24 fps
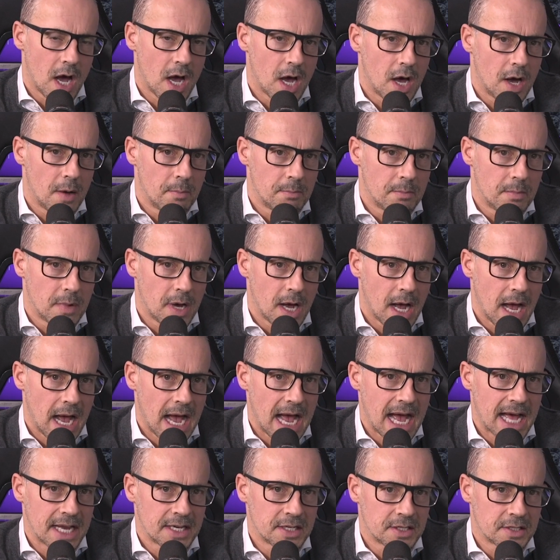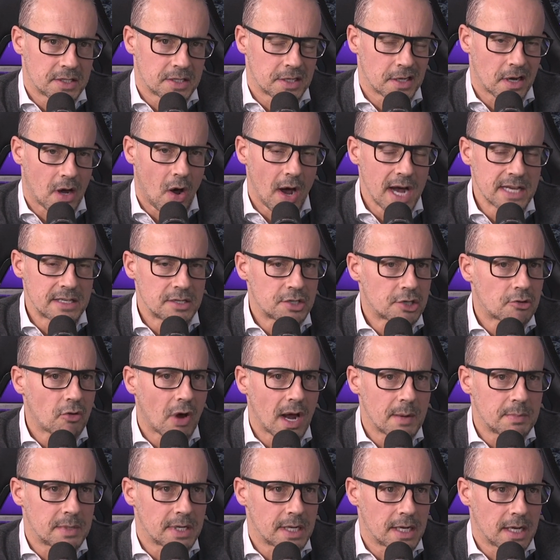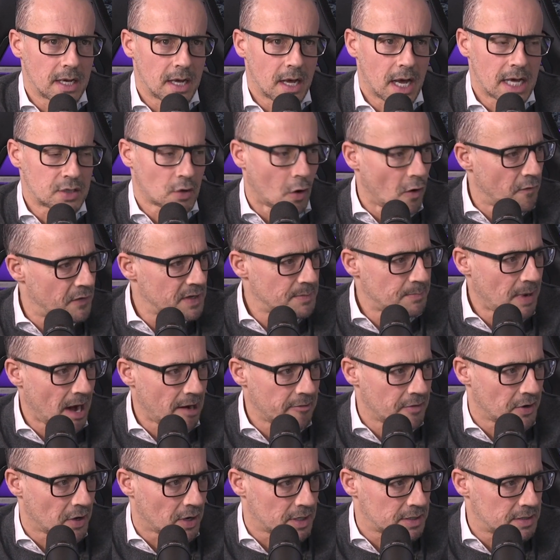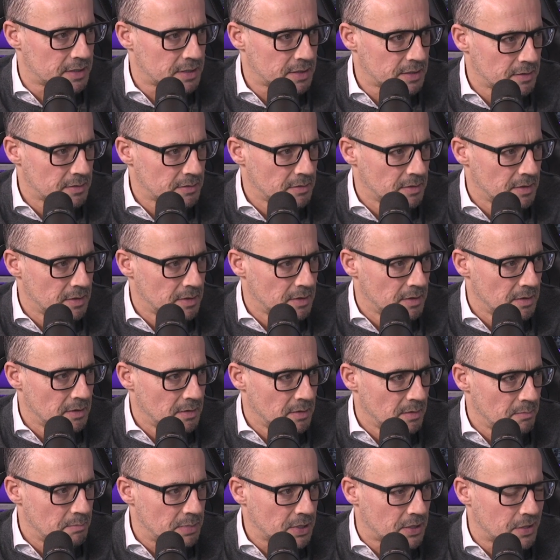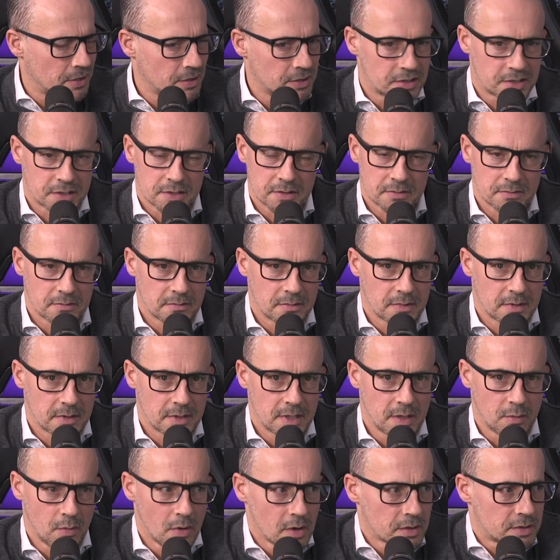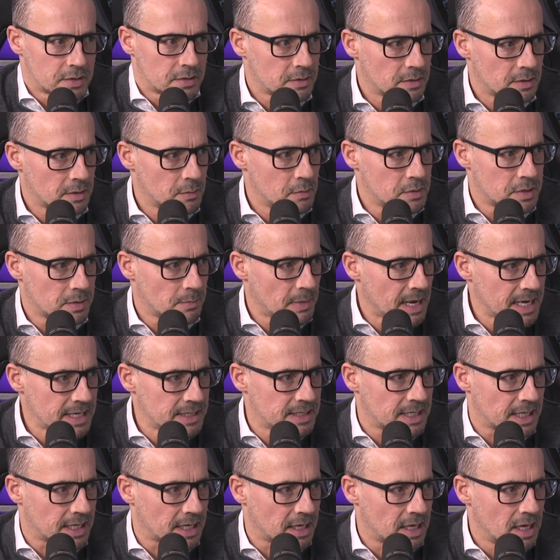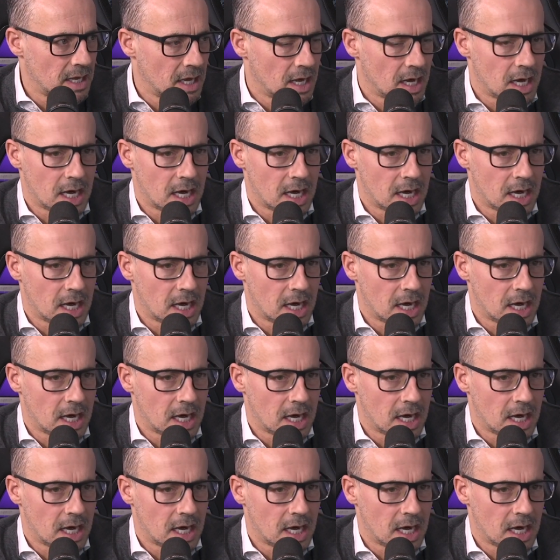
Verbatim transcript: Um, and I described it as office paradise because it was. It was amazing.